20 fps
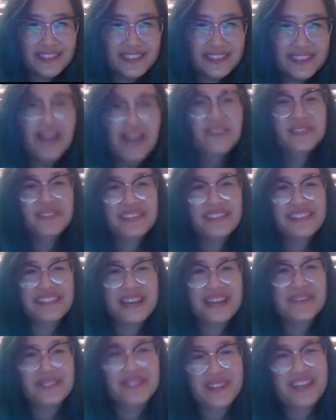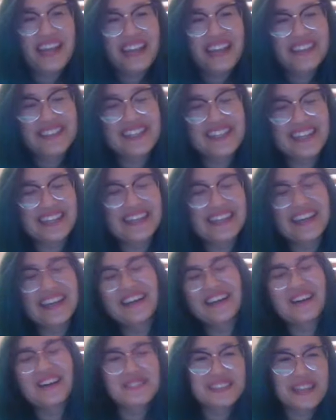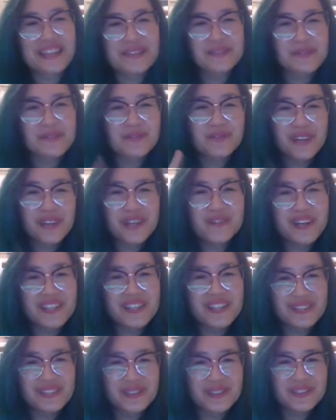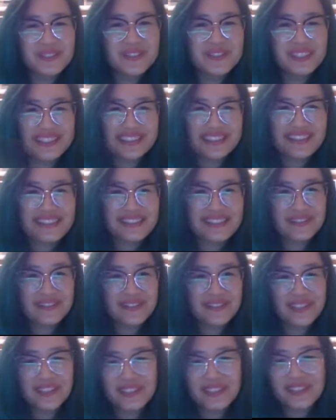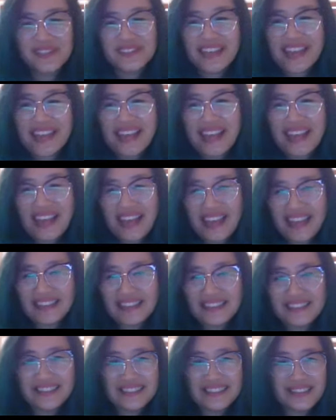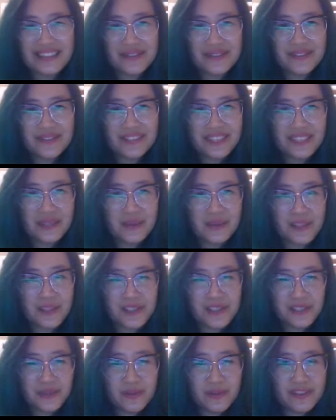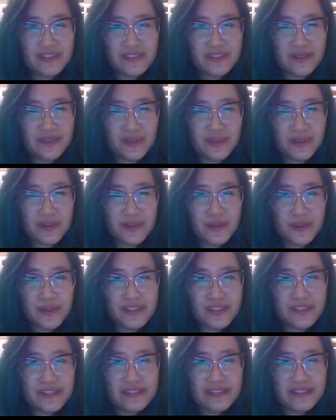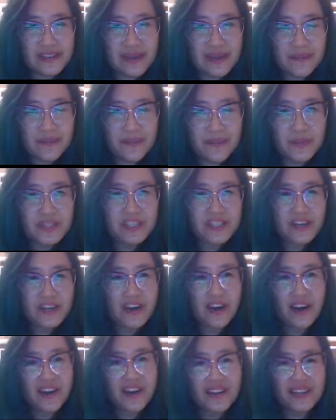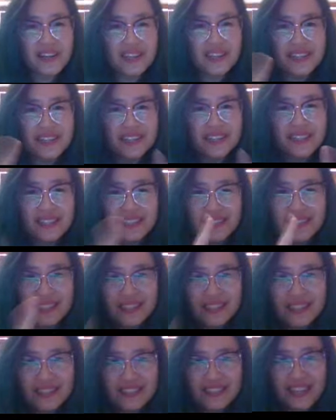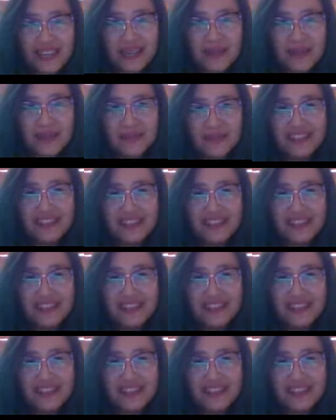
After exams, okay. So check again after exams, but rewatch all of the existing videos, and definitely watch the ones on oceans, which are James.